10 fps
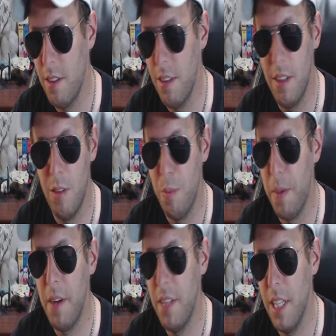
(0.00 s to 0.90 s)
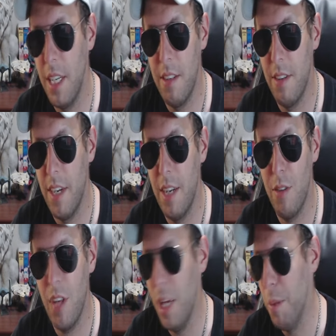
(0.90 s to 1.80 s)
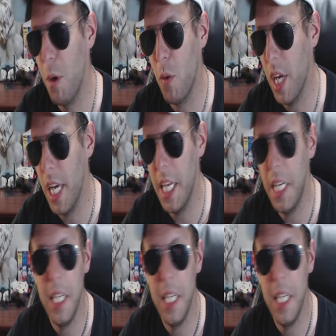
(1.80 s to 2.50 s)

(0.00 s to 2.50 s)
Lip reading: to this bounty hunter-esque emo kid.